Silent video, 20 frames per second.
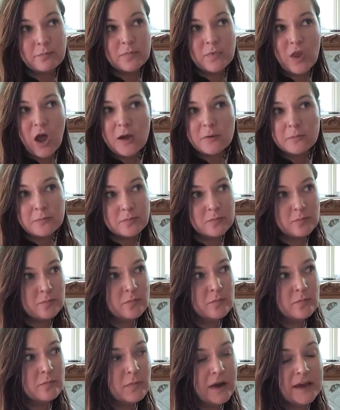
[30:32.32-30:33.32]
not
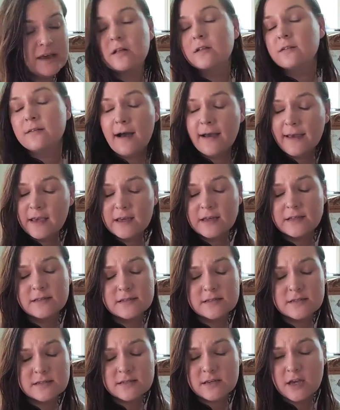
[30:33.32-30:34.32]
my
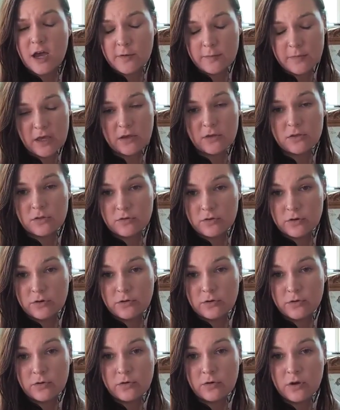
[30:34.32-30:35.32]
clients coming
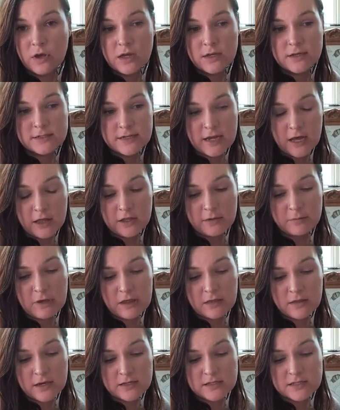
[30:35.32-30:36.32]
through telling
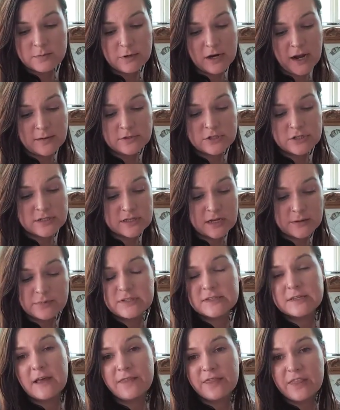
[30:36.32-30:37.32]
me this, but I'm just
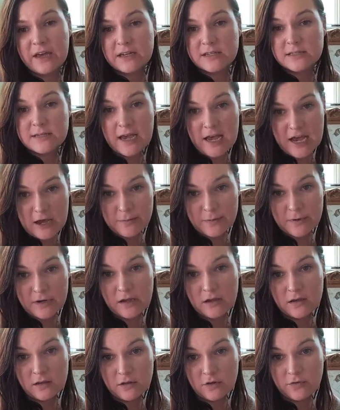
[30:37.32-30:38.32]
upset that it's
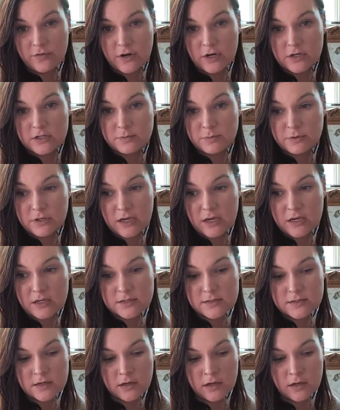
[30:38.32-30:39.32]
happening in the first
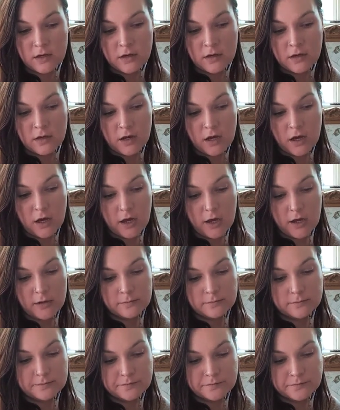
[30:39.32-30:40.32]
place.
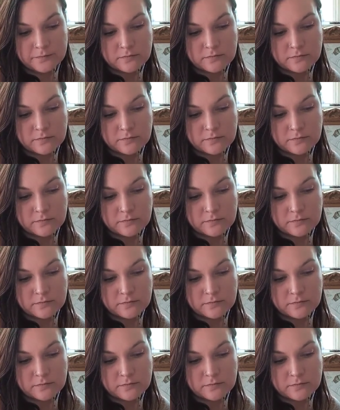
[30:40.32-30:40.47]
Um,